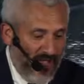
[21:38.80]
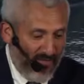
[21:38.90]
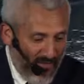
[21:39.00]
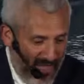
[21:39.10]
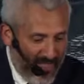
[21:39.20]

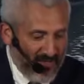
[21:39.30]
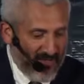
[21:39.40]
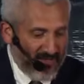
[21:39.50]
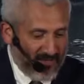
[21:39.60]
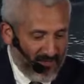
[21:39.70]
And then
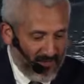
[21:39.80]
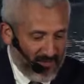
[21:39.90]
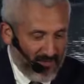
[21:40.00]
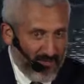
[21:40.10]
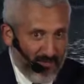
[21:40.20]

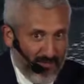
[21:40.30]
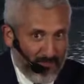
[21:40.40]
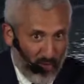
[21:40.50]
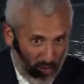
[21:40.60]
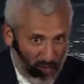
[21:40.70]

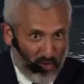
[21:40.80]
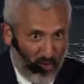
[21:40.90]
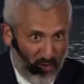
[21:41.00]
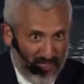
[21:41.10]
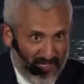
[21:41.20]

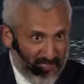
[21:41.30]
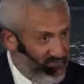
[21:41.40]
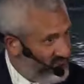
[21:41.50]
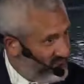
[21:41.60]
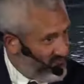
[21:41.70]
purgatory
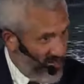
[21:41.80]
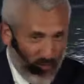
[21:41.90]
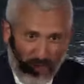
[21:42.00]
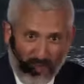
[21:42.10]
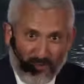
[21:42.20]
is done
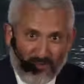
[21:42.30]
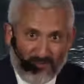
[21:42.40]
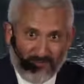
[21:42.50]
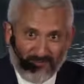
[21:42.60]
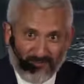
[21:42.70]
away with.
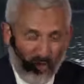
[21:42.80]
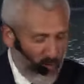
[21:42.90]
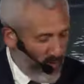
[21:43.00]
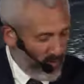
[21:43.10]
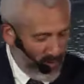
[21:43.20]

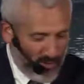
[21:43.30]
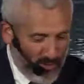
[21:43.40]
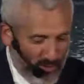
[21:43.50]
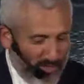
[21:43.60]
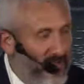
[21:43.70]
No more
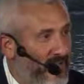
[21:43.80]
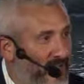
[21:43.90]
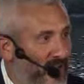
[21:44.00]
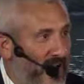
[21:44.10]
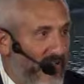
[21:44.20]
purgatory.
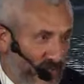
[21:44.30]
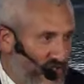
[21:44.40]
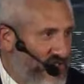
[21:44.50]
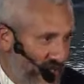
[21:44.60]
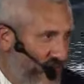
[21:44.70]
And there's
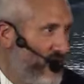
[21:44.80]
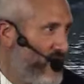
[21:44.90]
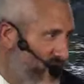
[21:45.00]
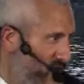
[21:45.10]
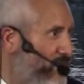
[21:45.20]
a
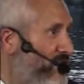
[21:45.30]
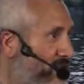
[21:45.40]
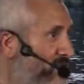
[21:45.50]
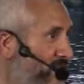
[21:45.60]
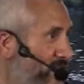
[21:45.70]
general judgment.
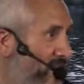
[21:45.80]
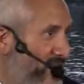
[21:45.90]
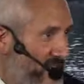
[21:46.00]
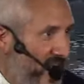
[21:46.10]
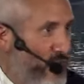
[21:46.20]

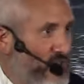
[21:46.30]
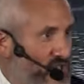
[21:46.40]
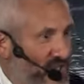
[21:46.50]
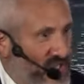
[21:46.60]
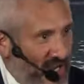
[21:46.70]
God will
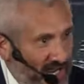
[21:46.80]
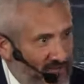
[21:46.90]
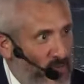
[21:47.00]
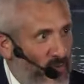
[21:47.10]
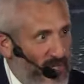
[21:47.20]
judge
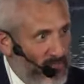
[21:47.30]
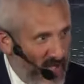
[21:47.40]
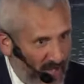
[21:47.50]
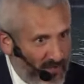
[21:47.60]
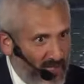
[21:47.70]
everyone in
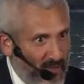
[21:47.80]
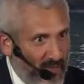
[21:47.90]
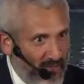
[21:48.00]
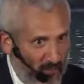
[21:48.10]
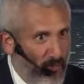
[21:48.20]
public
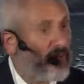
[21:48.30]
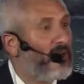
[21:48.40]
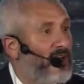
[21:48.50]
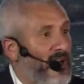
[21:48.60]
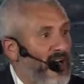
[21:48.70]
before.
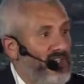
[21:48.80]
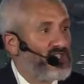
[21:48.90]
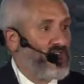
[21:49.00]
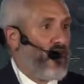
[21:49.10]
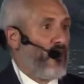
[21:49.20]
And
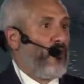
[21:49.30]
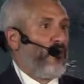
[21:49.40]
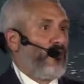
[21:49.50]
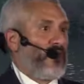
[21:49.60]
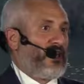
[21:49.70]
so
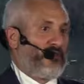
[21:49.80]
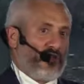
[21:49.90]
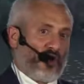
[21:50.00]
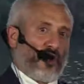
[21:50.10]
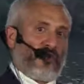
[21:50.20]
even
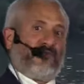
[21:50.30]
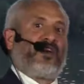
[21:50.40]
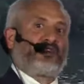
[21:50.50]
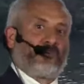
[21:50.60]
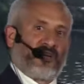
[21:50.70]
though you already
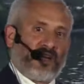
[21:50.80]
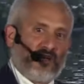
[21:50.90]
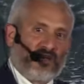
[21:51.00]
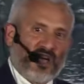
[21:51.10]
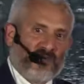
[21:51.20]
face your
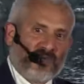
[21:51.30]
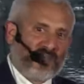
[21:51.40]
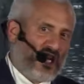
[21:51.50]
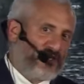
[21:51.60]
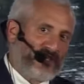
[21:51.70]
particular judgment, the
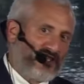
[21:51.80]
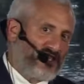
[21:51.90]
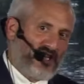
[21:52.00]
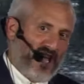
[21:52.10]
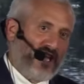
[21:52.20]
judgment
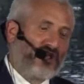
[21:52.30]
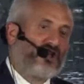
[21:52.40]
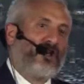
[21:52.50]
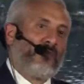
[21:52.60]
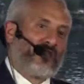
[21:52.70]
doesn't
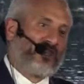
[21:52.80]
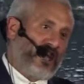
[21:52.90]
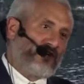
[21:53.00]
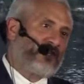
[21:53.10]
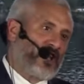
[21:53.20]
change. But the
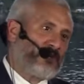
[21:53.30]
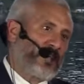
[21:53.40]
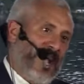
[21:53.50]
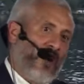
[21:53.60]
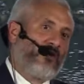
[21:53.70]
general
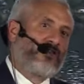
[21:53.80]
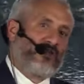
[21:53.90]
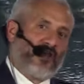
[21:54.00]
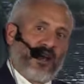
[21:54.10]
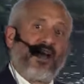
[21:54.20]
judgment now is
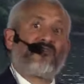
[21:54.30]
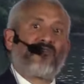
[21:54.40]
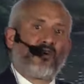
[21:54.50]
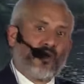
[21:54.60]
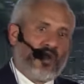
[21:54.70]
so that
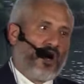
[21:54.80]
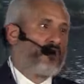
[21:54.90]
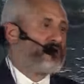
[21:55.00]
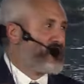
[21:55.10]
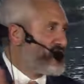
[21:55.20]
everyone
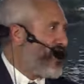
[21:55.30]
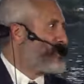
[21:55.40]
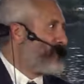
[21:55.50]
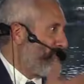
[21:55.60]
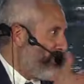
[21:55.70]
knows the
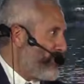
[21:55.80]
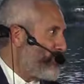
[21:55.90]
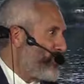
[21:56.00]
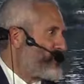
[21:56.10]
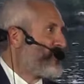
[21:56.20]
judgment of every
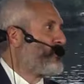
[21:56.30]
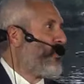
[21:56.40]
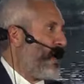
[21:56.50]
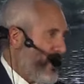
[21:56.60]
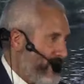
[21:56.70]
person and
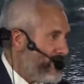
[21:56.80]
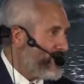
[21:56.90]
why.